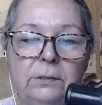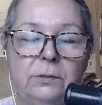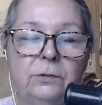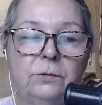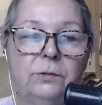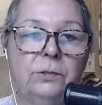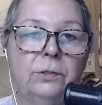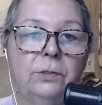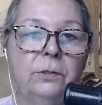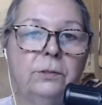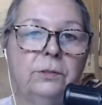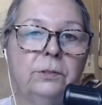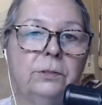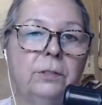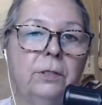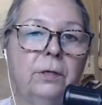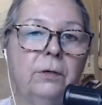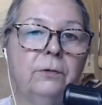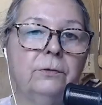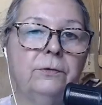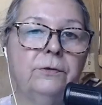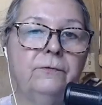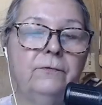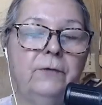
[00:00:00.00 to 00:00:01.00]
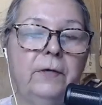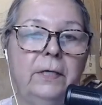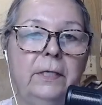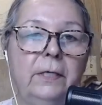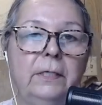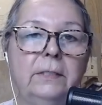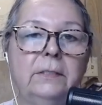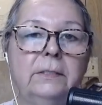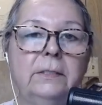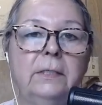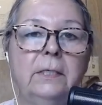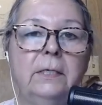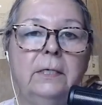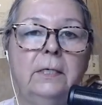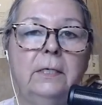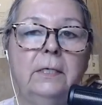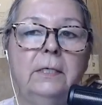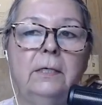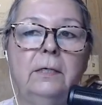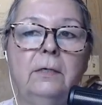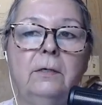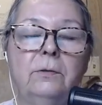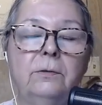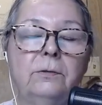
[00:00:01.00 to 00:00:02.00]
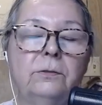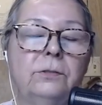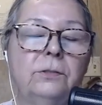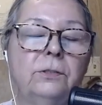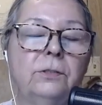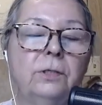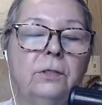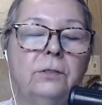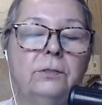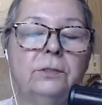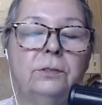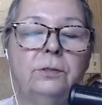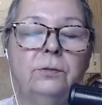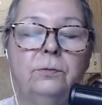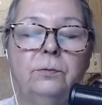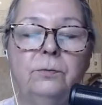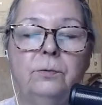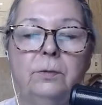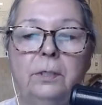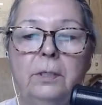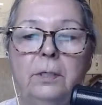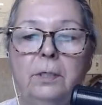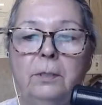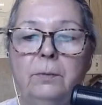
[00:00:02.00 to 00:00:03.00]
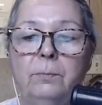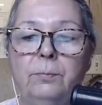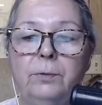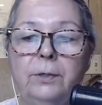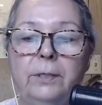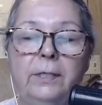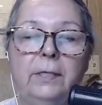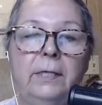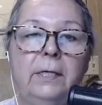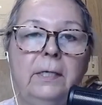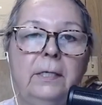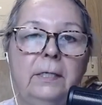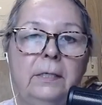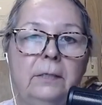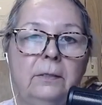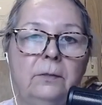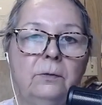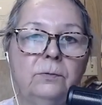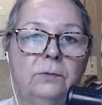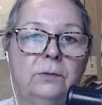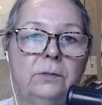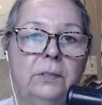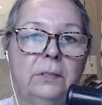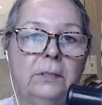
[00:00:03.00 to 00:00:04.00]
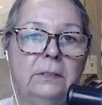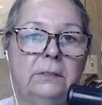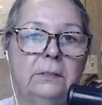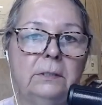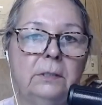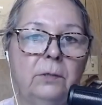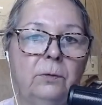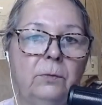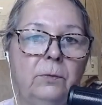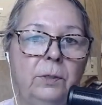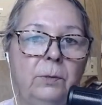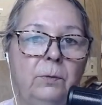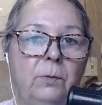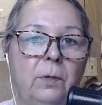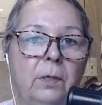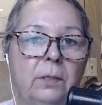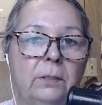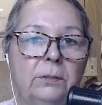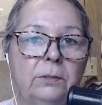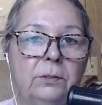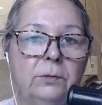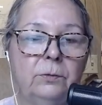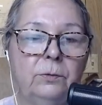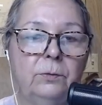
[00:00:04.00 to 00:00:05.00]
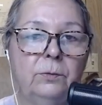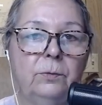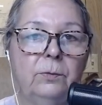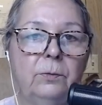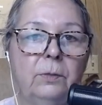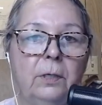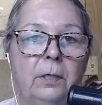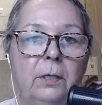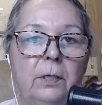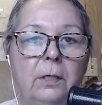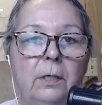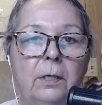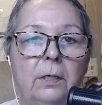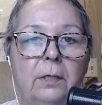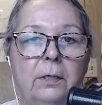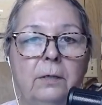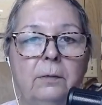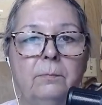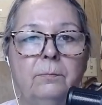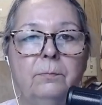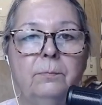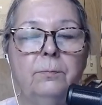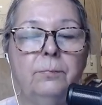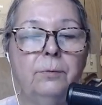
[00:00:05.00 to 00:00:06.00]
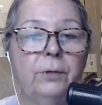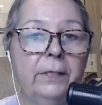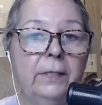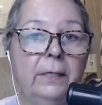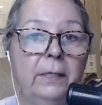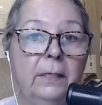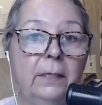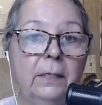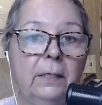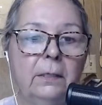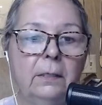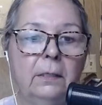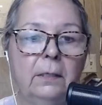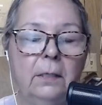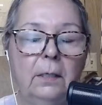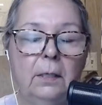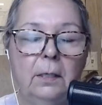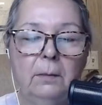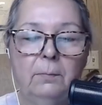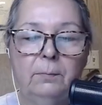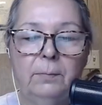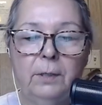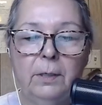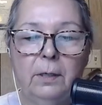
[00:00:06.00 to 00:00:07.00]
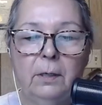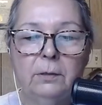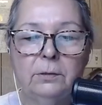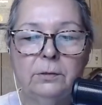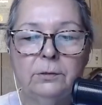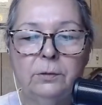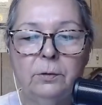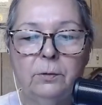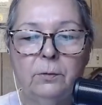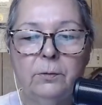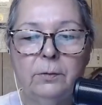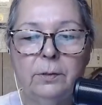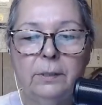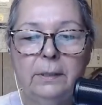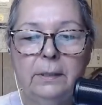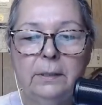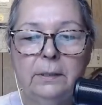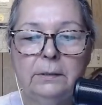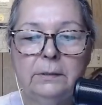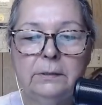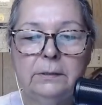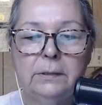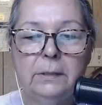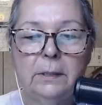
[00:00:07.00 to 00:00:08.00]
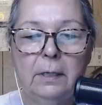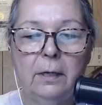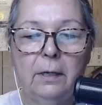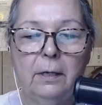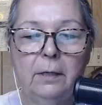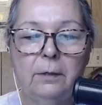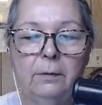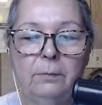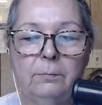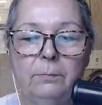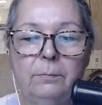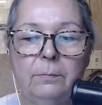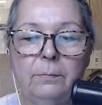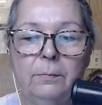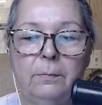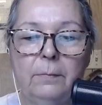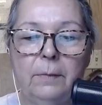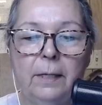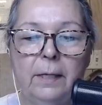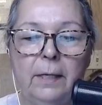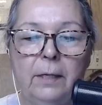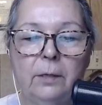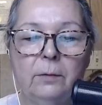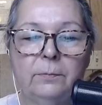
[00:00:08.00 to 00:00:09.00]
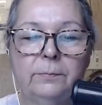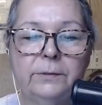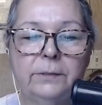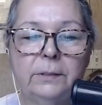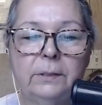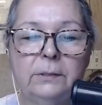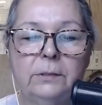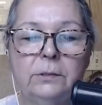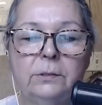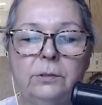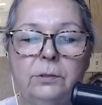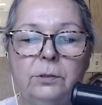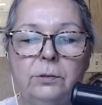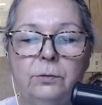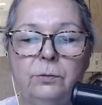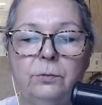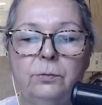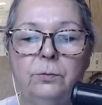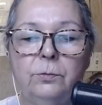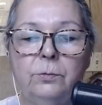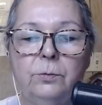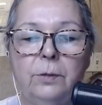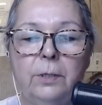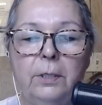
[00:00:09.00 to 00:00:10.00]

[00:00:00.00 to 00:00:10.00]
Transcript: start to cultivate or start to bring in those things that we want to bring in, but also it helps us to